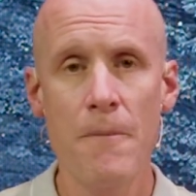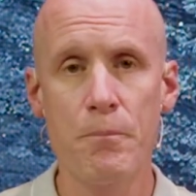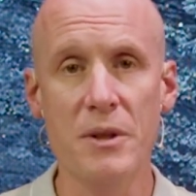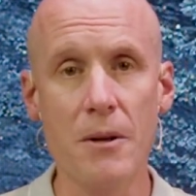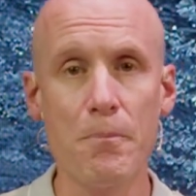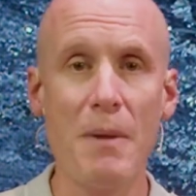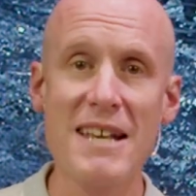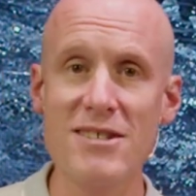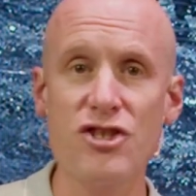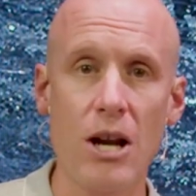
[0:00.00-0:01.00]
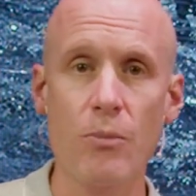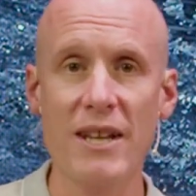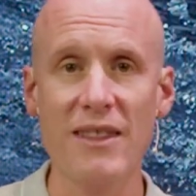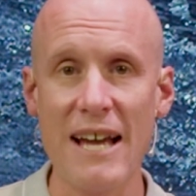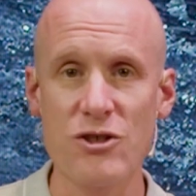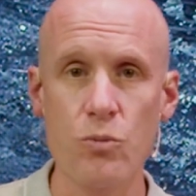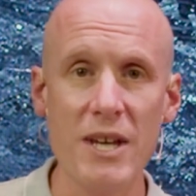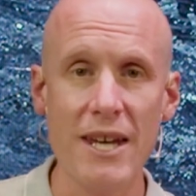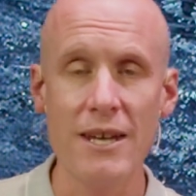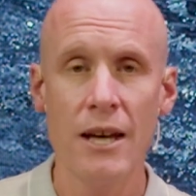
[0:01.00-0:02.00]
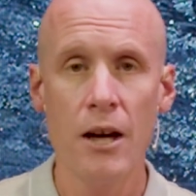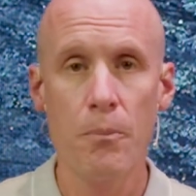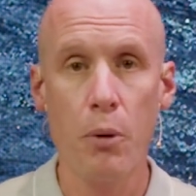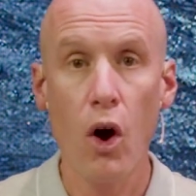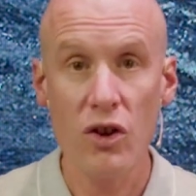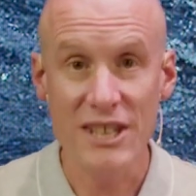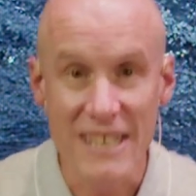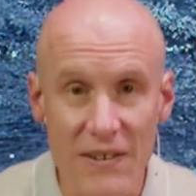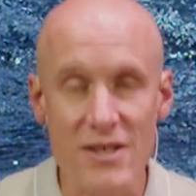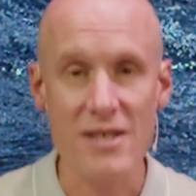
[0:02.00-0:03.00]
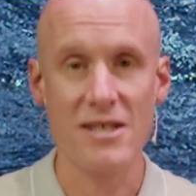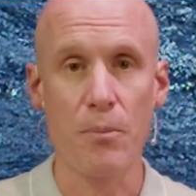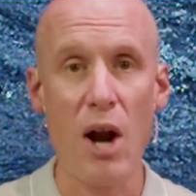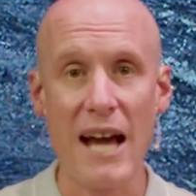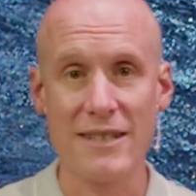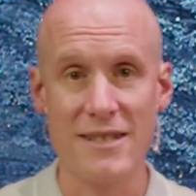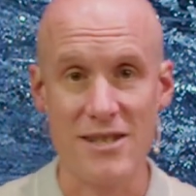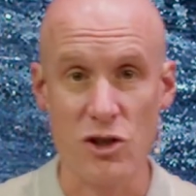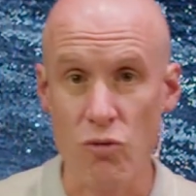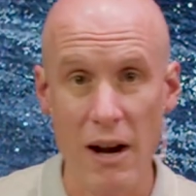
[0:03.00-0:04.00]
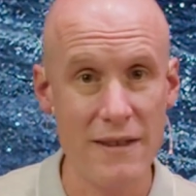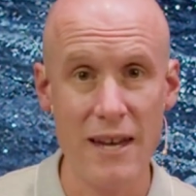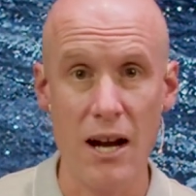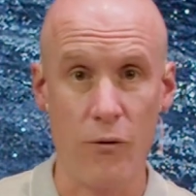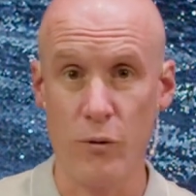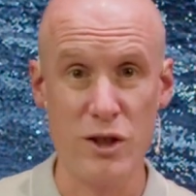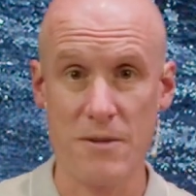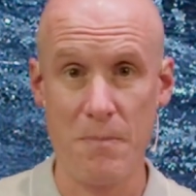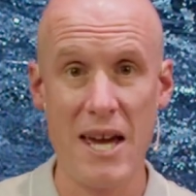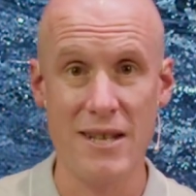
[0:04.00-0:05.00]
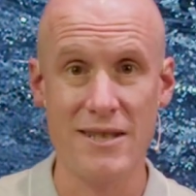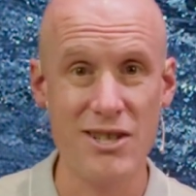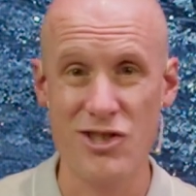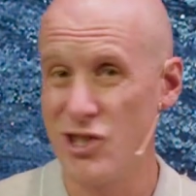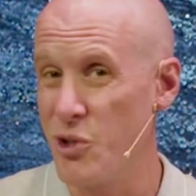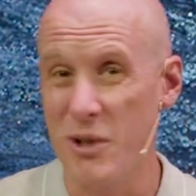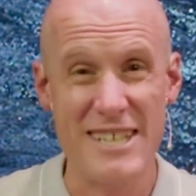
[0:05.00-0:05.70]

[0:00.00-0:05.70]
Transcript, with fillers: But the passage I read last week, Paul gives us the practices right there if we just pay attention to it.